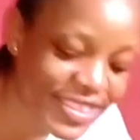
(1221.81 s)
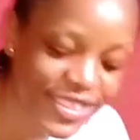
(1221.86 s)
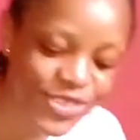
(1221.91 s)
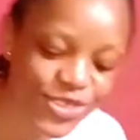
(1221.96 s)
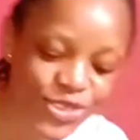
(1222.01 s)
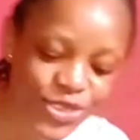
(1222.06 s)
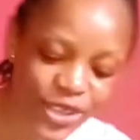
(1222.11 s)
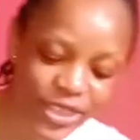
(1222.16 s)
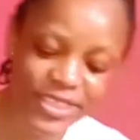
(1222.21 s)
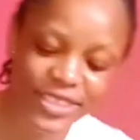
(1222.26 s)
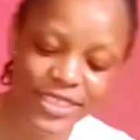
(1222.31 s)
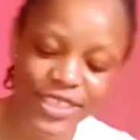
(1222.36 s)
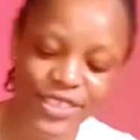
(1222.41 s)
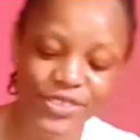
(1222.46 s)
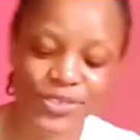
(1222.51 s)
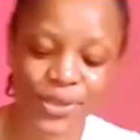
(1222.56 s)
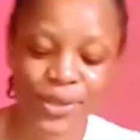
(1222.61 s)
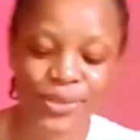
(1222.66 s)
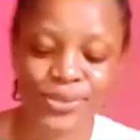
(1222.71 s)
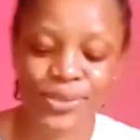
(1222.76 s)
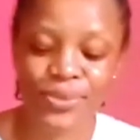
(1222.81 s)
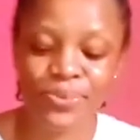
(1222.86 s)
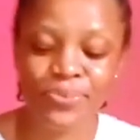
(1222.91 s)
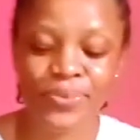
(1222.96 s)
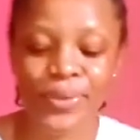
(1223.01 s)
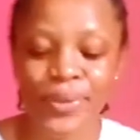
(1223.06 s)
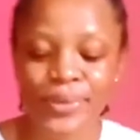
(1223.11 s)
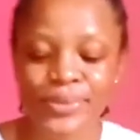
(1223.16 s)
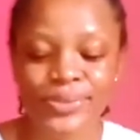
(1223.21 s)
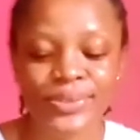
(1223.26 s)
is just a job to
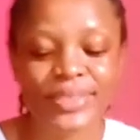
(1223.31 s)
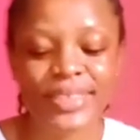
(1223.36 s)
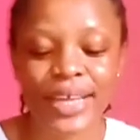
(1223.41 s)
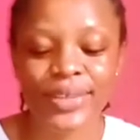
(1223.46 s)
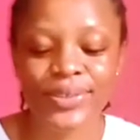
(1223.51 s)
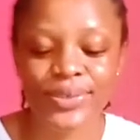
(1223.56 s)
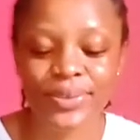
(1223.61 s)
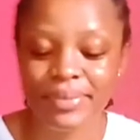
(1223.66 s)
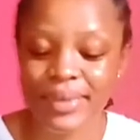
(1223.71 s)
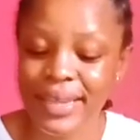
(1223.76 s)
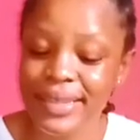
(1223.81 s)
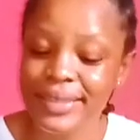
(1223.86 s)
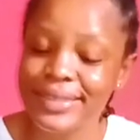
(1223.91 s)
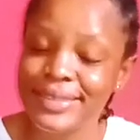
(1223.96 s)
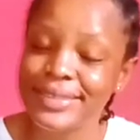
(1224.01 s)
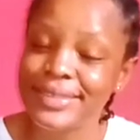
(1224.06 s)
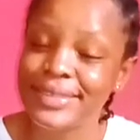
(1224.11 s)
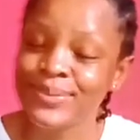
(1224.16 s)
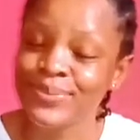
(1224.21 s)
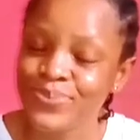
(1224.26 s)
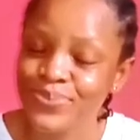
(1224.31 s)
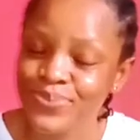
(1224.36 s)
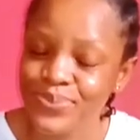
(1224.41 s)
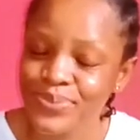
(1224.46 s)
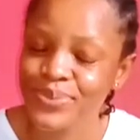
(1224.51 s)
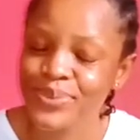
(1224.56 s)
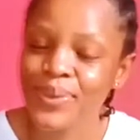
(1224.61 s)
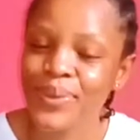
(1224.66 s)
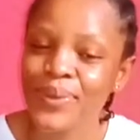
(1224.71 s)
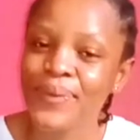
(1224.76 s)
boil or daughter to make tea
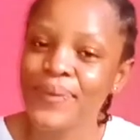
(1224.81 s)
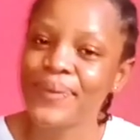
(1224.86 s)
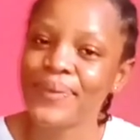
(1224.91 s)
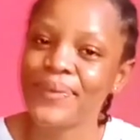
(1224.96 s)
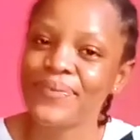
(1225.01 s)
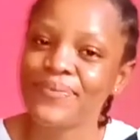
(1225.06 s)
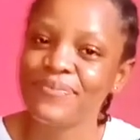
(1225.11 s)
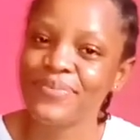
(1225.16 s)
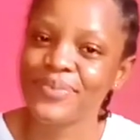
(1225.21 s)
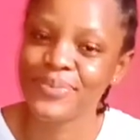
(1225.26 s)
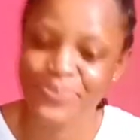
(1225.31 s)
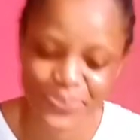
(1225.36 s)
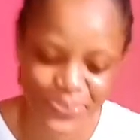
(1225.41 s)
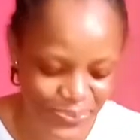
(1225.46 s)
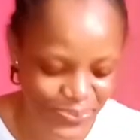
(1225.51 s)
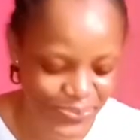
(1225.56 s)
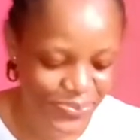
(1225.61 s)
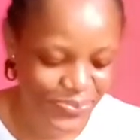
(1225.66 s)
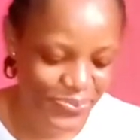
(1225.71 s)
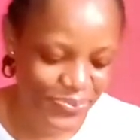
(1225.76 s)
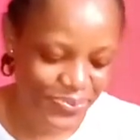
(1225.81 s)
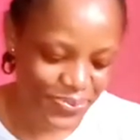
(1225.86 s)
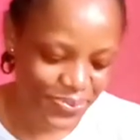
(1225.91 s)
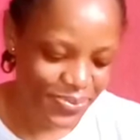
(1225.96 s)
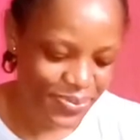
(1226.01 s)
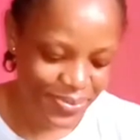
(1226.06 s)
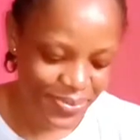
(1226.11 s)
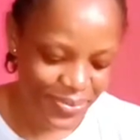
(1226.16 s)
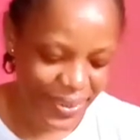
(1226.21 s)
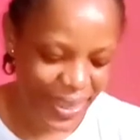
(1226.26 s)
or coffee.
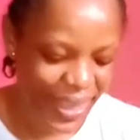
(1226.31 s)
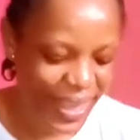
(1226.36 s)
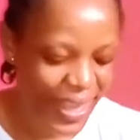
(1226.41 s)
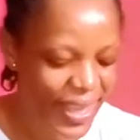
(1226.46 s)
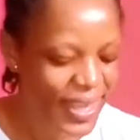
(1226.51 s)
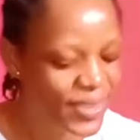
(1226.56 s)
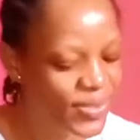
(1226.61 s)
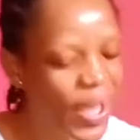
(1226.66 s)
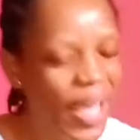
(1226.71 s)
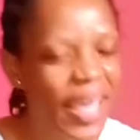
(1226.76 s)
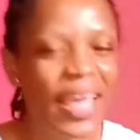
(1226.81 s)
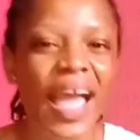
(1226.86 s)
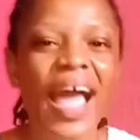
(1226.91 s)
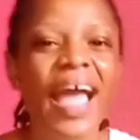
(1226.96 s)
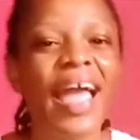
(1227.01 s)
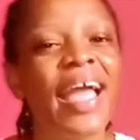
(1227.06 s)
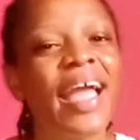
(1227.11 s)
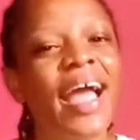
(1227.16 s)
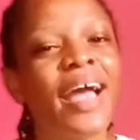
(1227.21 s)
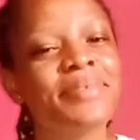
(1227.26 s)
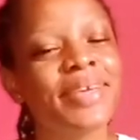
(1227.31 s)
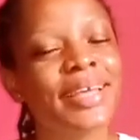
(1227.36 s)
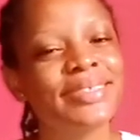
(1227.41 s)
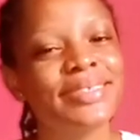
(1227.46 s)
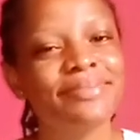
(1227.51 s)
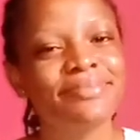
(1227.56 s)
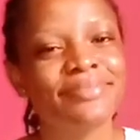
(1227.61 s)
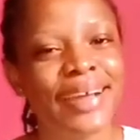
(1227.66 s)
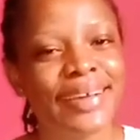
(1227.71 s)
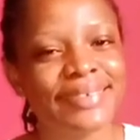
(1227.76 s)
No, I'm
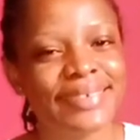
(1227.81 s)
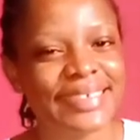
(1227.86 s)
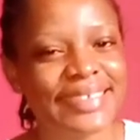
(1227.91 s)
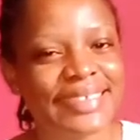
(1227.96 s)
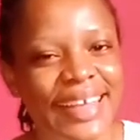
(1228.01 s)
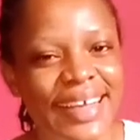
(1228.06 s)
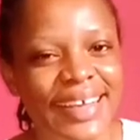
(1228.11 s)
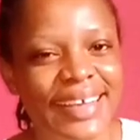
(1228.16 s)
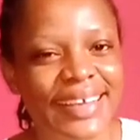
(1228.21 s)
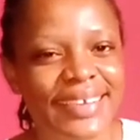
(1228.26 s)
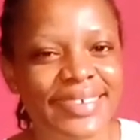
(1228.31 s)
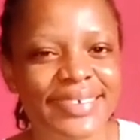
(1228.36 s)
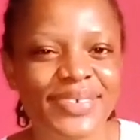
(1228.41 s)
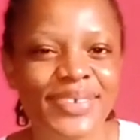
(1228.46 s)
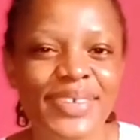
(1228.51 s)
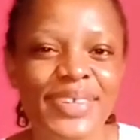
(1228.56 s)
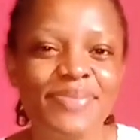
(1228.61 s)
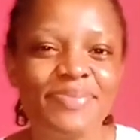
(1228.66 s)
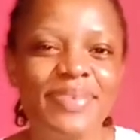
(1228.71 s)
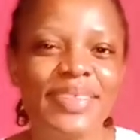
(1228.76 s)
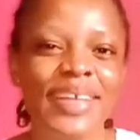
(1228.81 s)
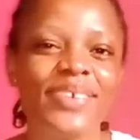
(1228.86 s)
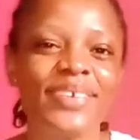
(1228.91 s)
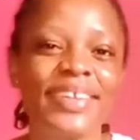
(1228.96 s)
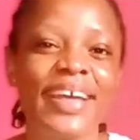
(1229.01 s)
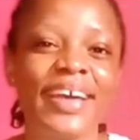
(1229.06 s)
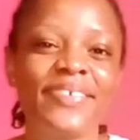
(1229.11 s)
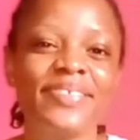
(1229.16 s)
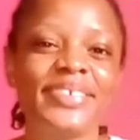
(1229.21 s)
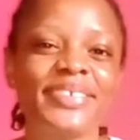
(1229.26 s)
getting married now. So only me that will
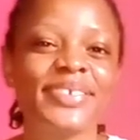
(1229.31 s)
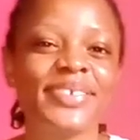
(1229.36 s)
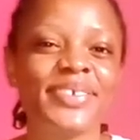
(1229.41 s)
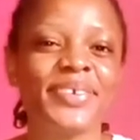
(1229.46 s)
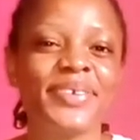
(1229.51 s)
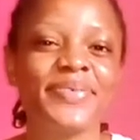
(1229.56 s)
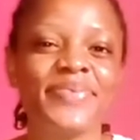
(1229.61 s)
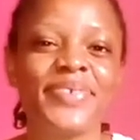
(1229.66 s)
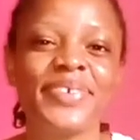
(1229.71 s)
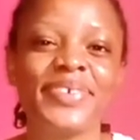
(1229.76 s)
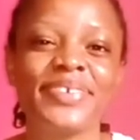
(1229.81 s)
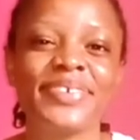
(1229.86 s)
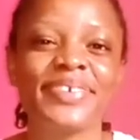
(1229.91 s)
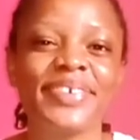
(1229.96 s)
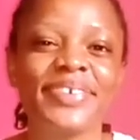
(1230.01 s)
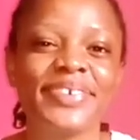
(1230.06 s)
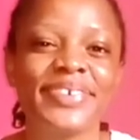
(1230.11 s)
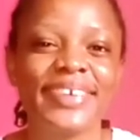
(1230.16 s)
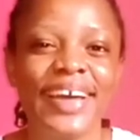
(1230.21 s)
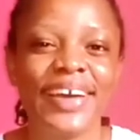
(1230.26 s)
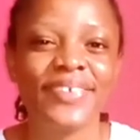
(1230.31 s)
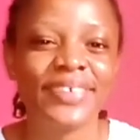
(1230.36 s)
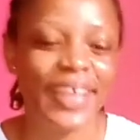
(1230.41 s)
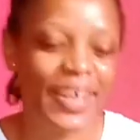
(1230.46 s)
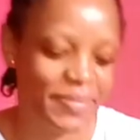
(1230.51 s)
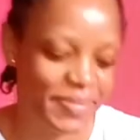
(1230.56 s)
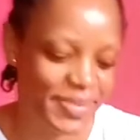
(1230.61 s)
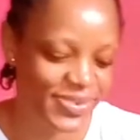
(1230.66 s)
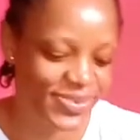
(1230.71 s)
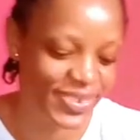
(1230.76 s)
not have this cup. Oh, I'm
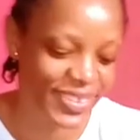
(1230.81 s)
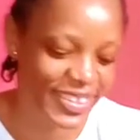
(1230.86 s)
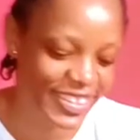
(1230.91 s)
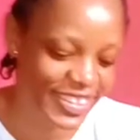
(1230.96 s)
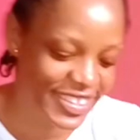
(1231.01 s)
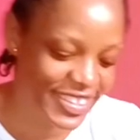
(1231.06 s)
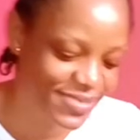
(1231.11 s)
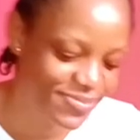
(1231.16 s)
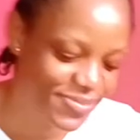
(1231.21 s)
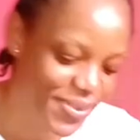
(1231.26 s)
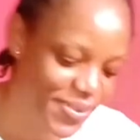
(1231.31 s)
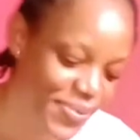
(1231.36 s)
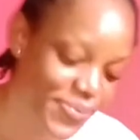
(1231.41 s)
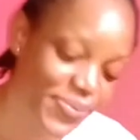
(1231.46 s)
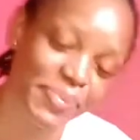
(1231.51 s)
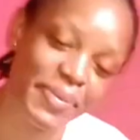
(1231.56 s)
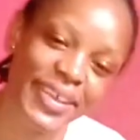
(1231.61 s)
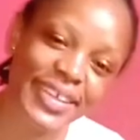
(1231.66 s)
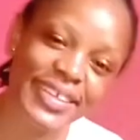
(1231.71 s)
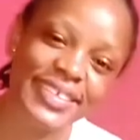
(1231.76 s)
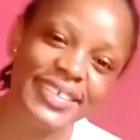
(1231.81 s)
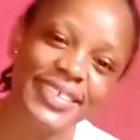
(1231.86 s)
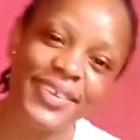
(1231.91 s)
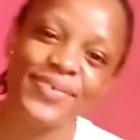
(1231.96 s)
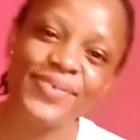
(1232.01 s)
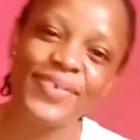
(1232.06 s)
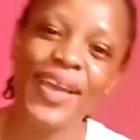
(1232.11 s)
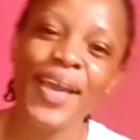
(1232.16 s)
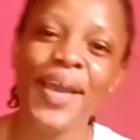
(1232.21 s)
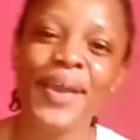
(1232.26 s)
not be doing only this small for
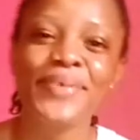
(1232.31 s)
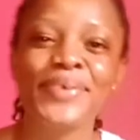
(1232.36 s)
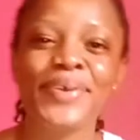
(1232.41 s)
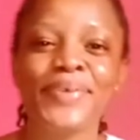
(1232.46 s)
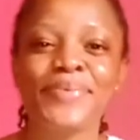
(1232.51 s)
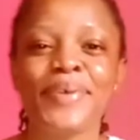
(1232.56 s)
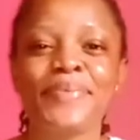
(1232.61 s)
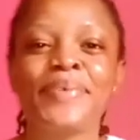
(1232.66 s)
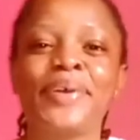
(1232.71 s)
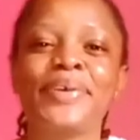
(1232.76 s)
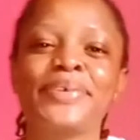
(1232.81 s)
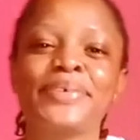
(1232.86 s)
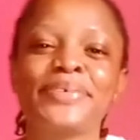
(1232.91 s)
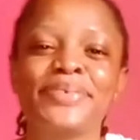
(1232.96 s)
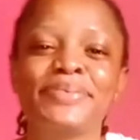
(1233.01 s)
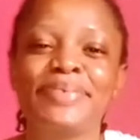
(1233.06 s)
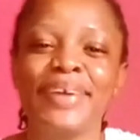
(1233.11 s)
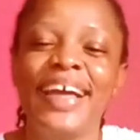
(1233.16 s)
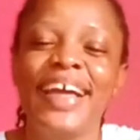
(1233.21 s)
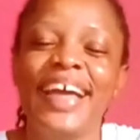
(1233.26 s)
myself. What about my husband?